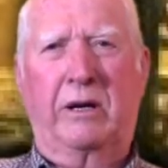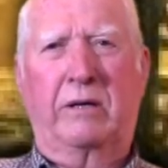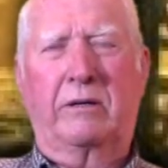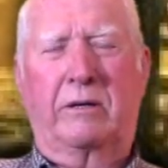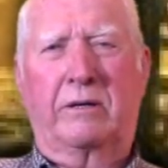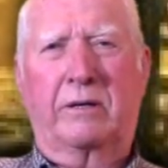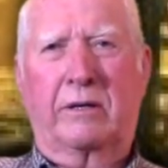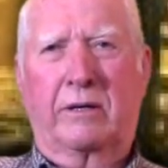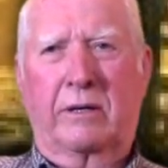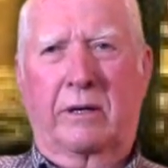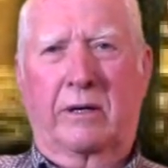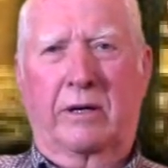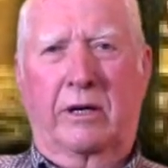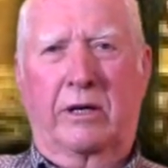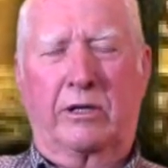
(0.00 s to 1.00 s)

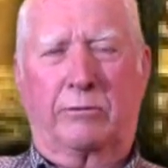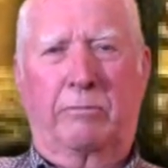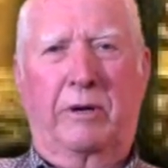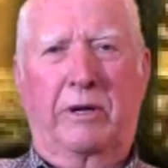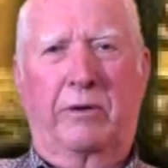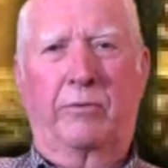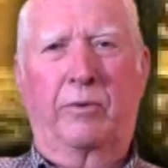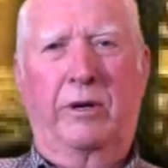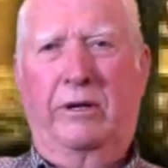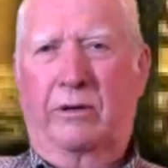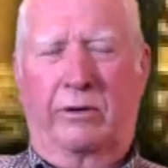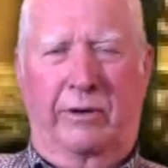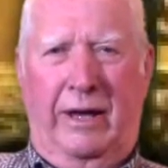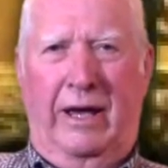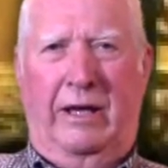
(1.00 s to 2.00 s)
a
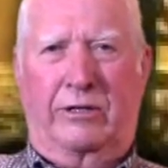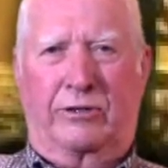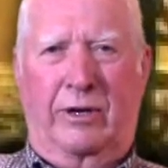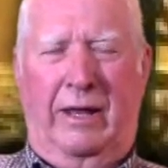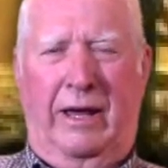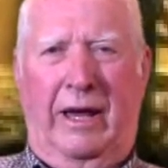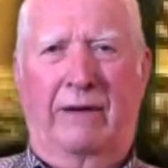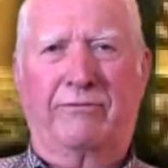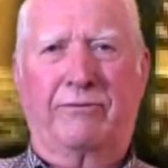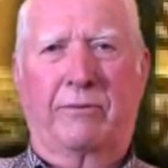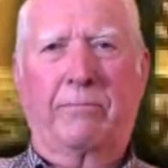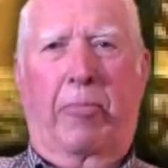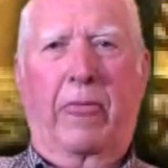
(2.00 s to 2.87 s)
real nice life.